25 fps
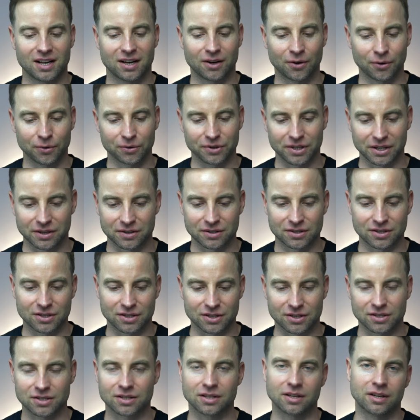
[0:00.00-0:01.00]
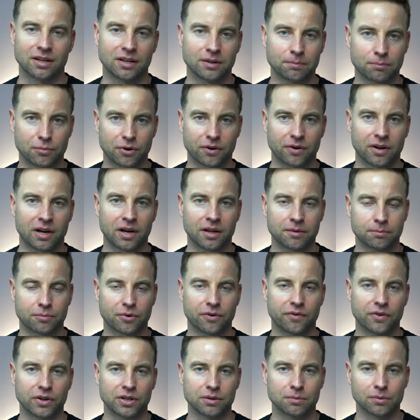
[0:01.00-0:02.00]
audiences in
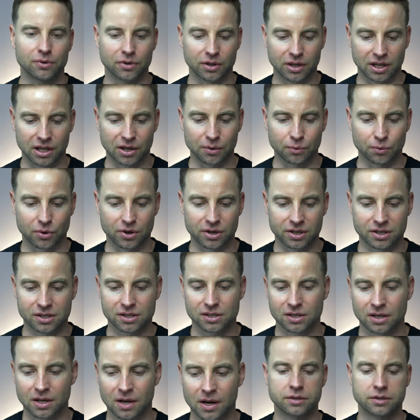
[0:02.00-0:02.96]
unprofitable keywords.